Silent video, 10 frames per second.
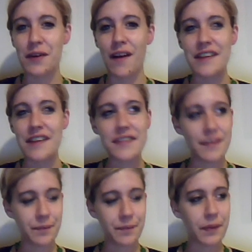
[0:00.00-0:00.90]
of you
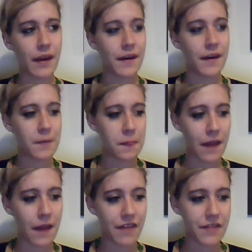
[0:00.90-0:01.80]
guys
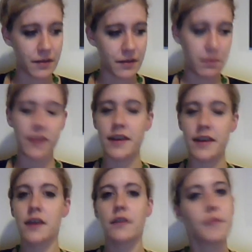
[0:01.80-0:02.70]
have ever
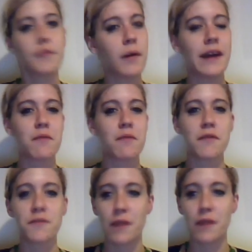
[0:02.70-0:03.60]
partaken of
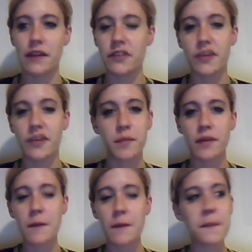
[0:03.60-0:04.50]
polyamorous relationships,